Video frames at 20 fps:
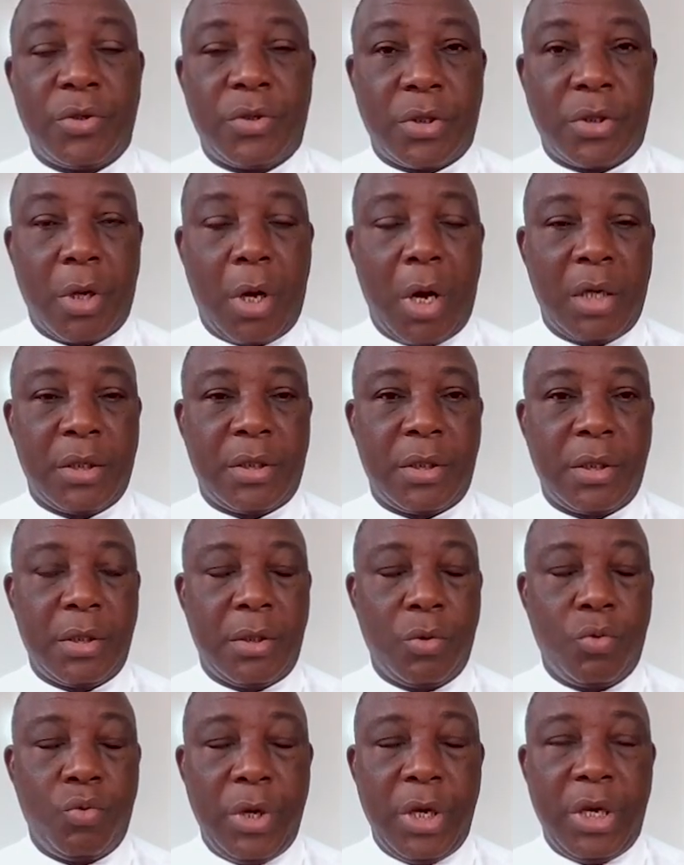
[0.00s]
start
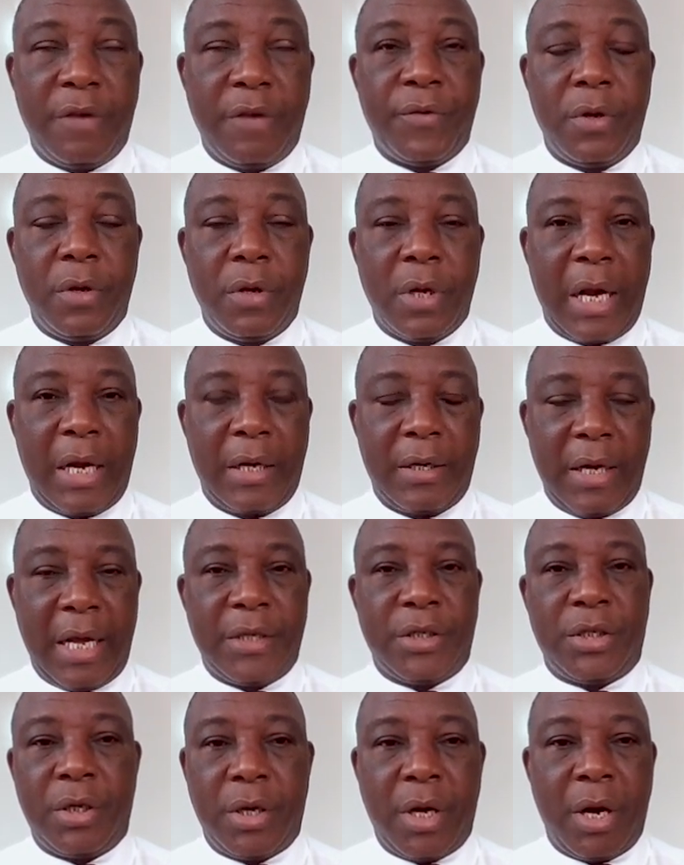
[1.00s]
the week. If you look at
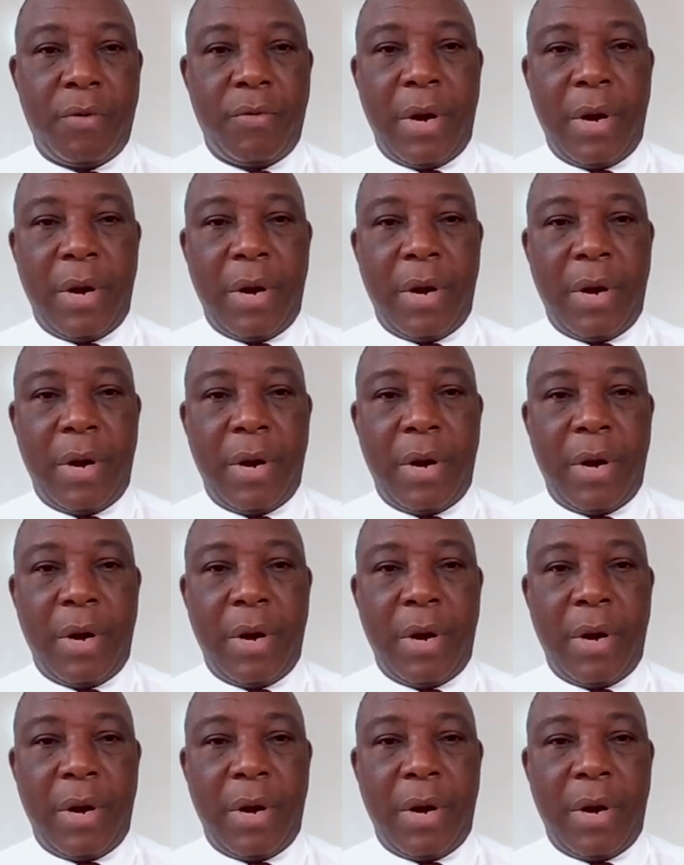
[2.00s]
Nigeria,